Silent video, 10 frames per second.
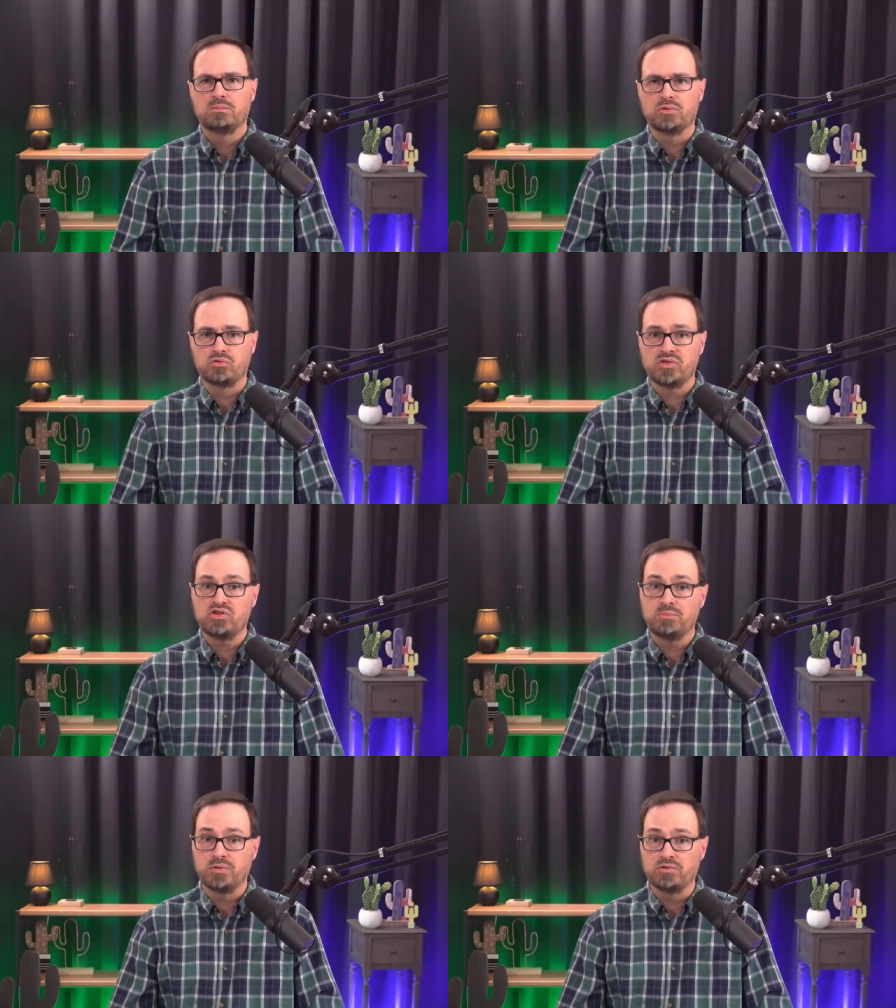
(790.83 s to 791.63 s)

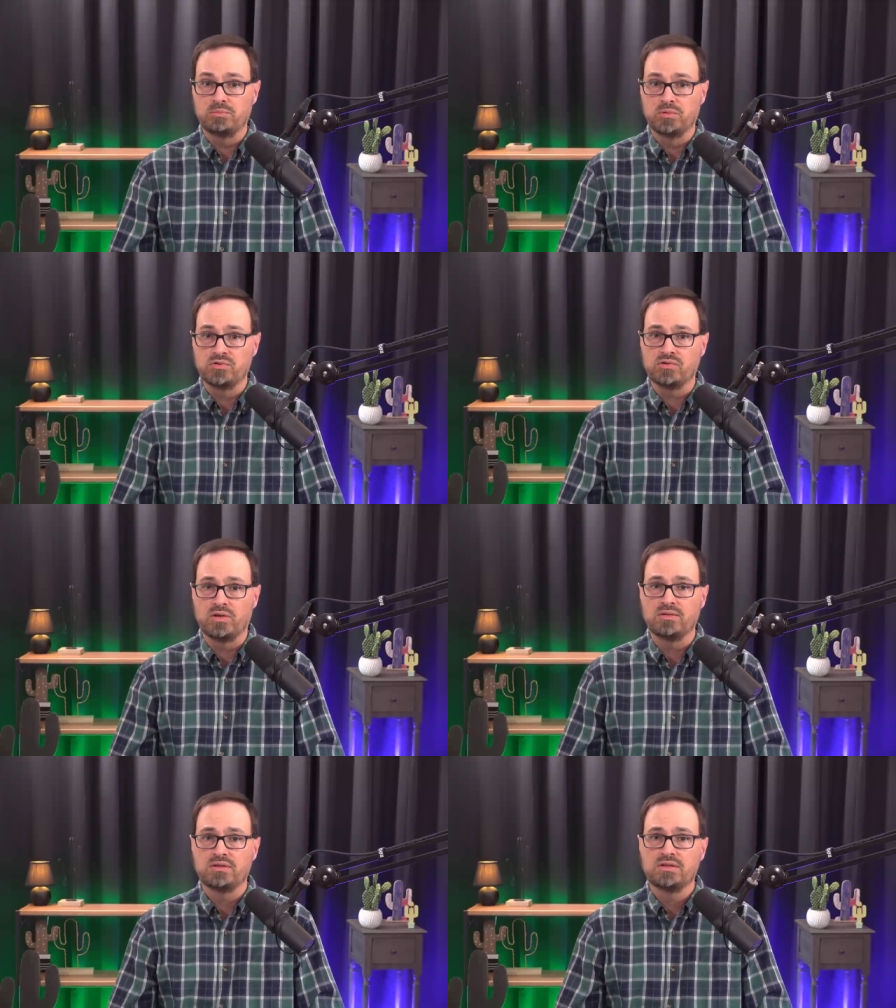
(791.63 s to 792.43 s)
Patricia put the boots
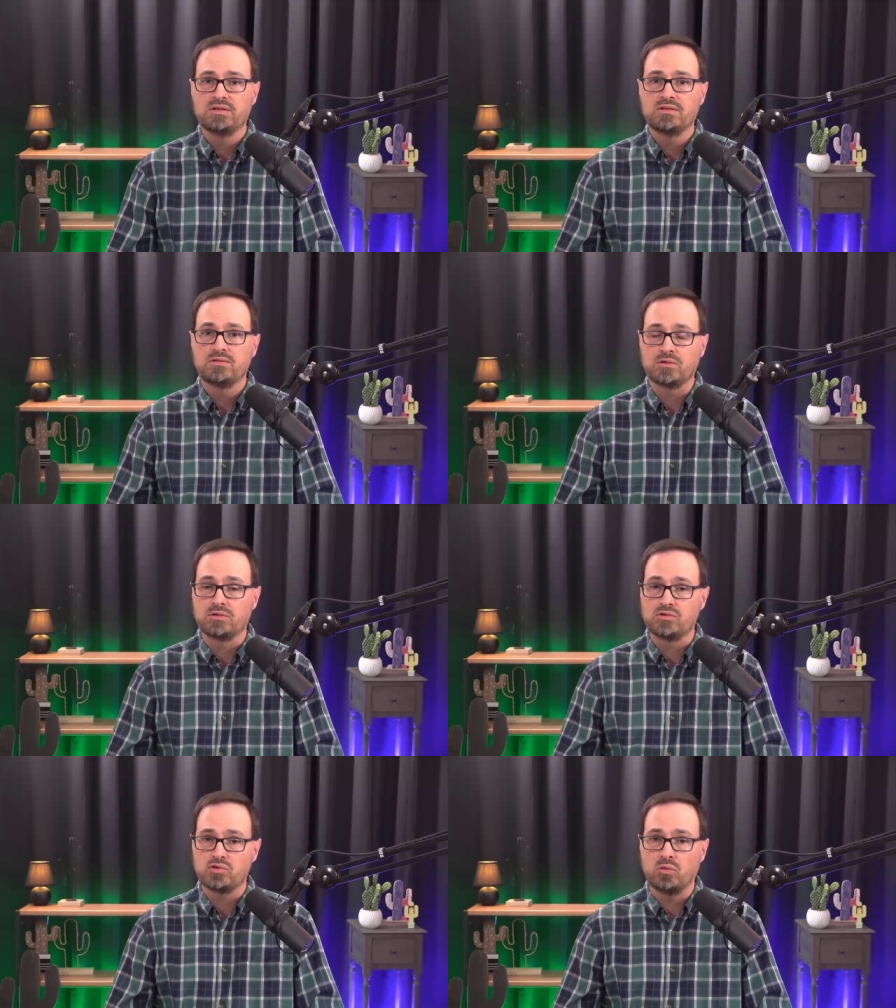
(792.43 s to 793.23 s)
on, took
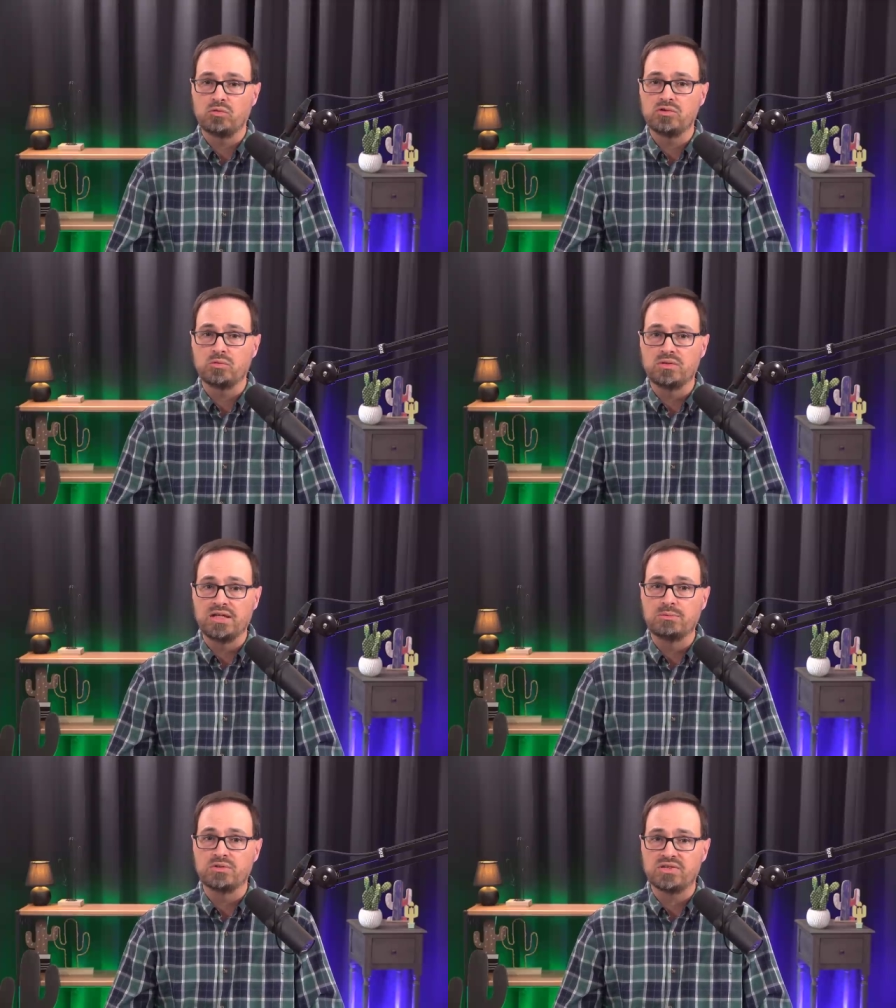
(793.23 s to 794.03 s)
her children to a
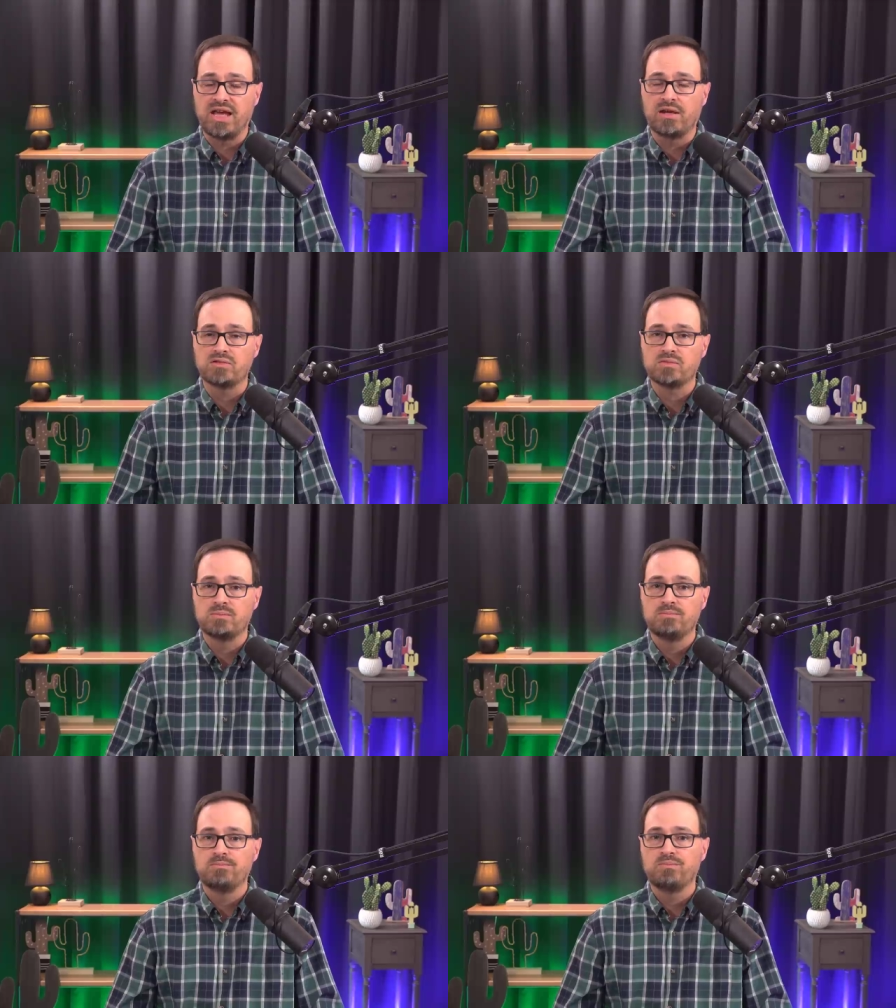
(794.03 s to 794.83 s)
neighbor's house,
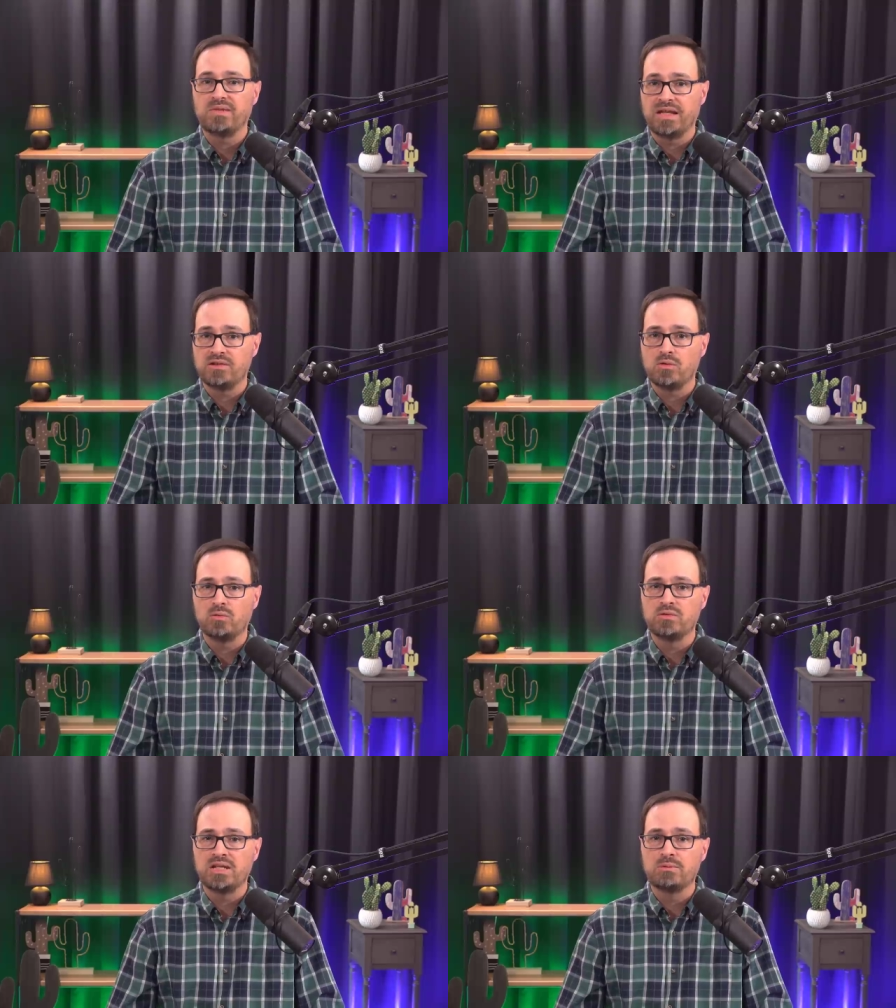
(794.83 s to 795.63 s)
and
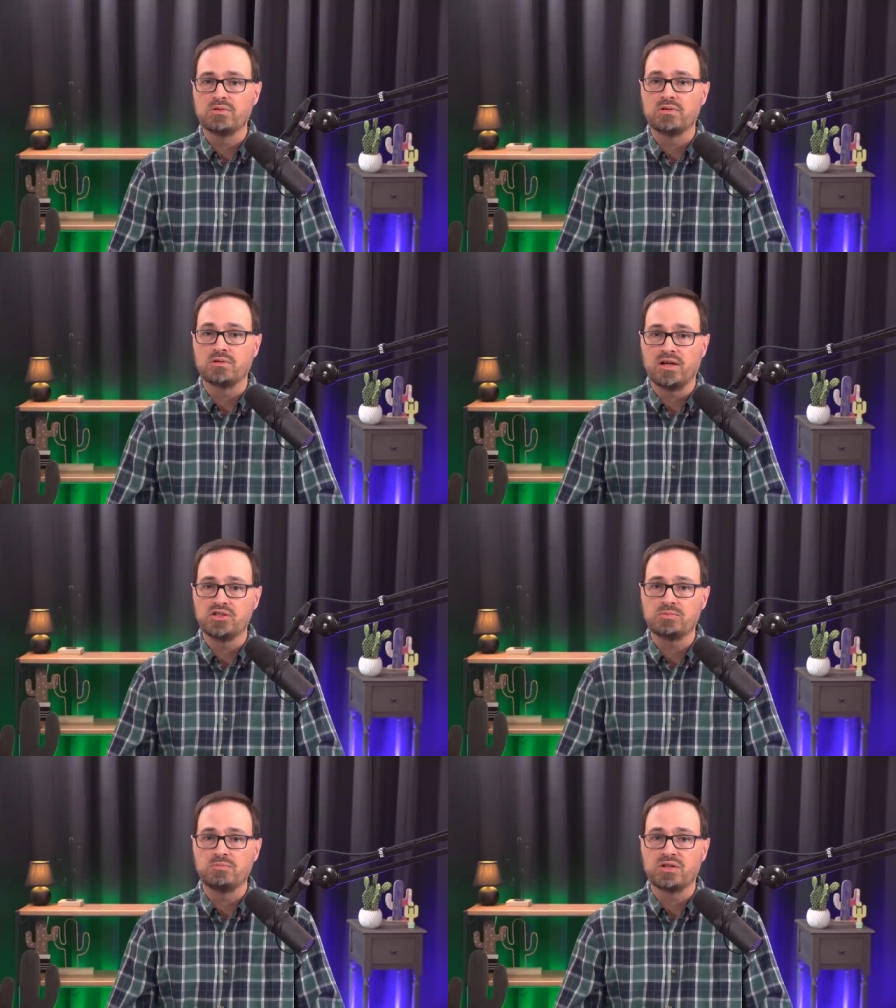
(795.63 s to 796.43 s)
told the neighbor that her
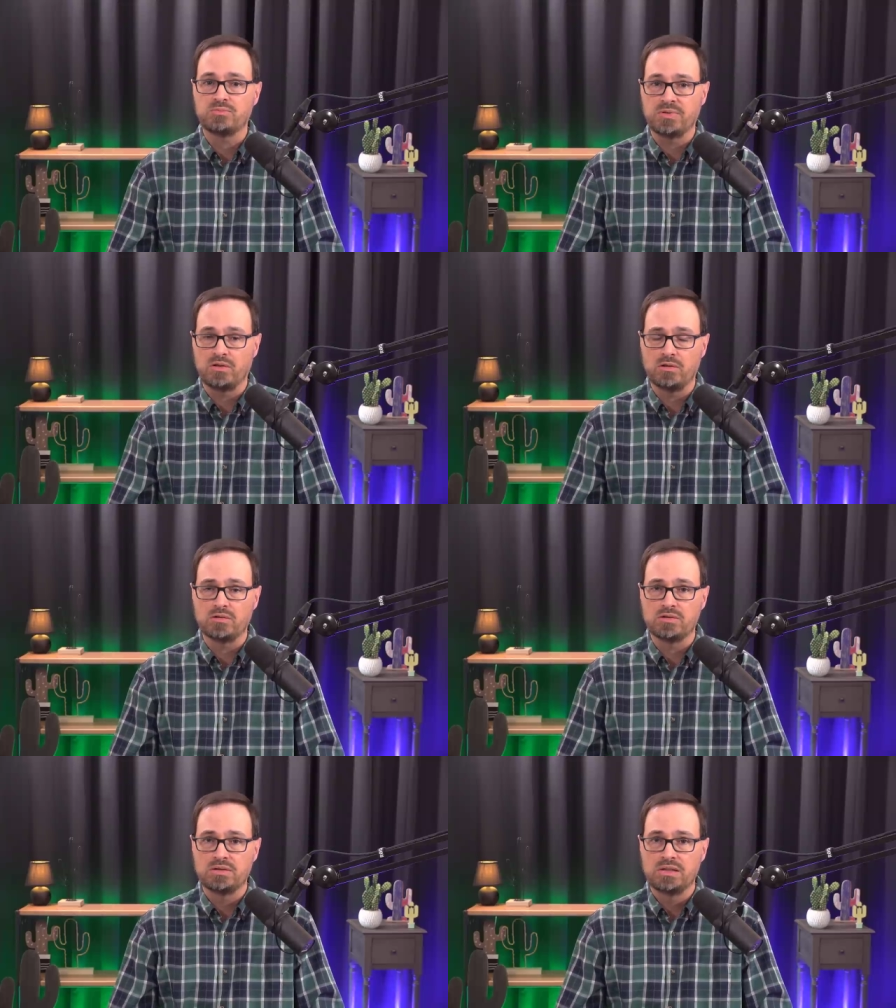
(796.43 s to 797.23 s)
husband must be
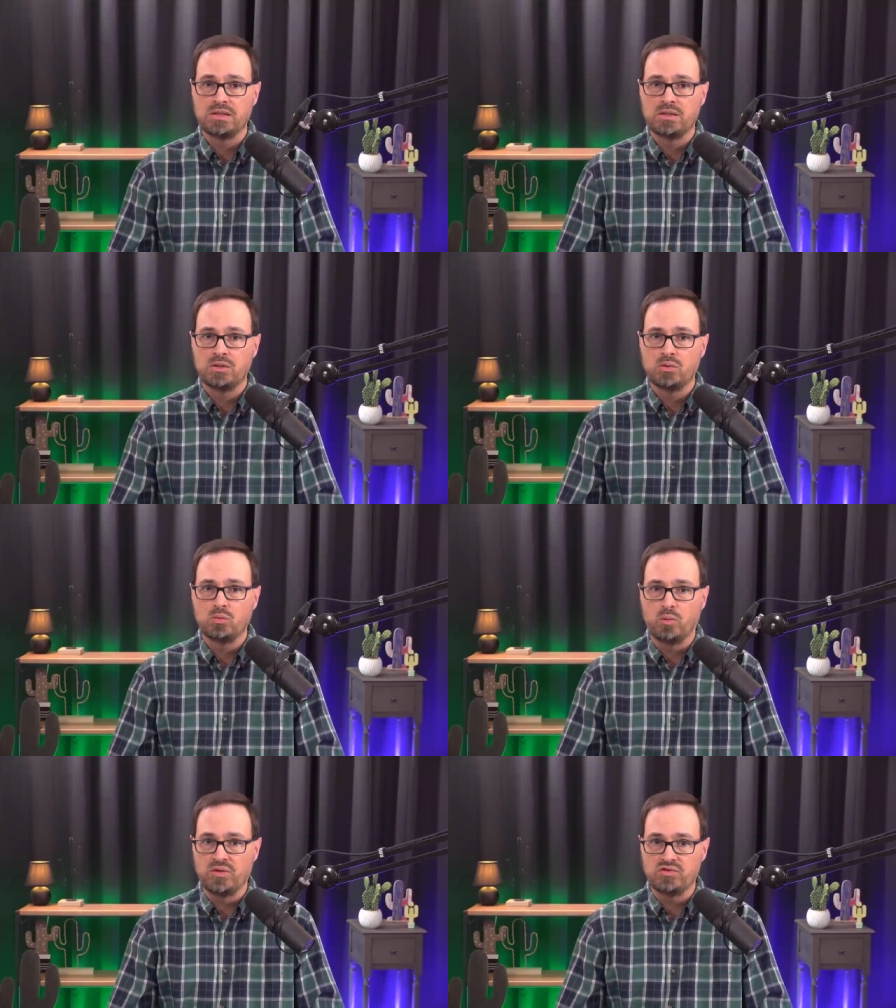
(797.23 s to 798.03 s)
hurt
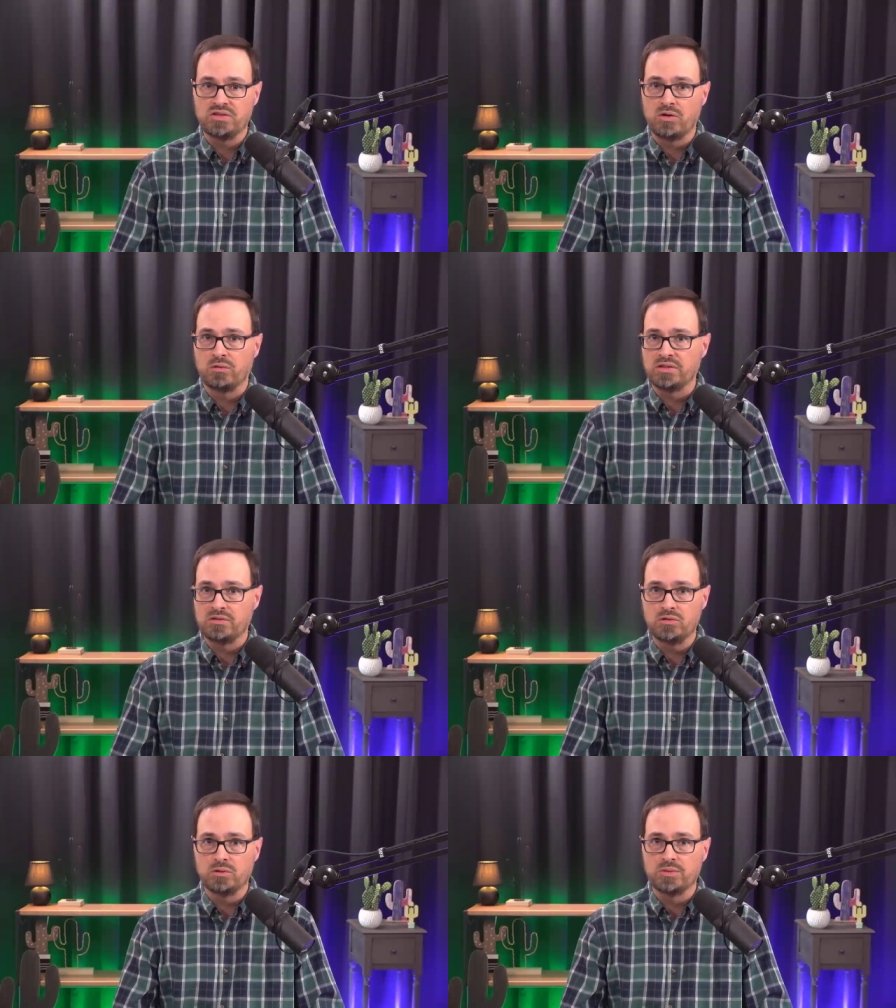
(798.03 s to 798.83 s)
when she already
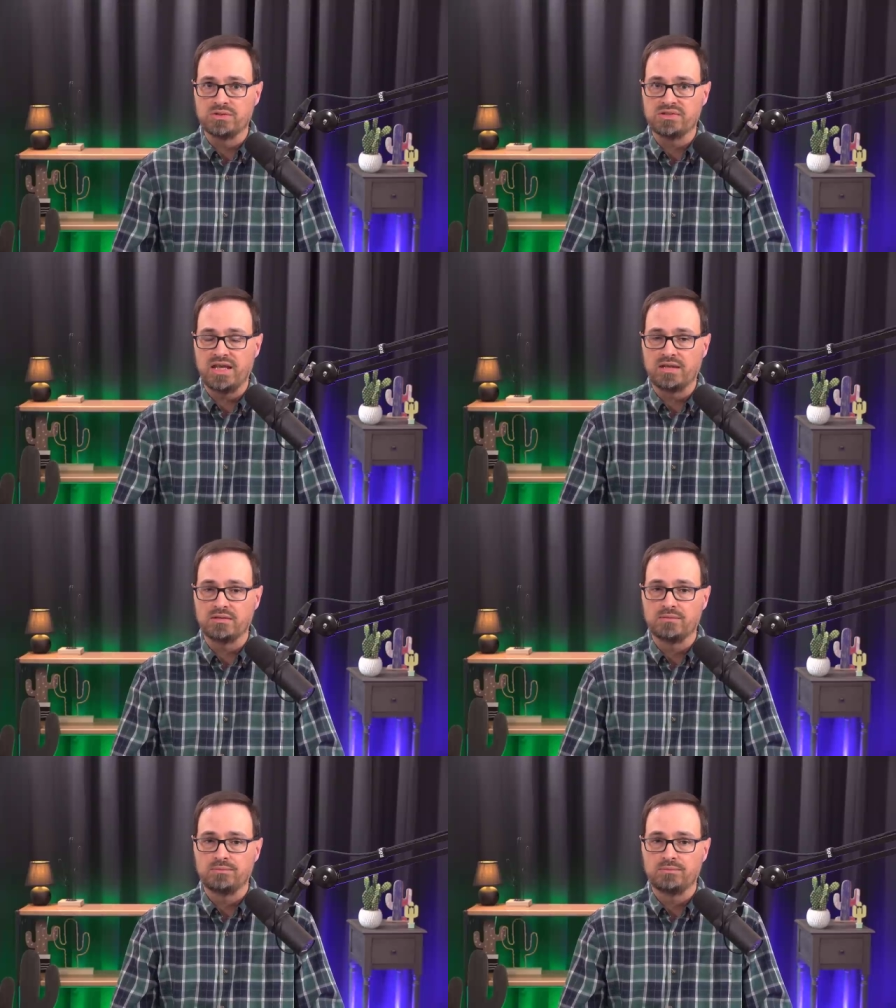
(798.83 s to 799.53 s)
knew he was dead.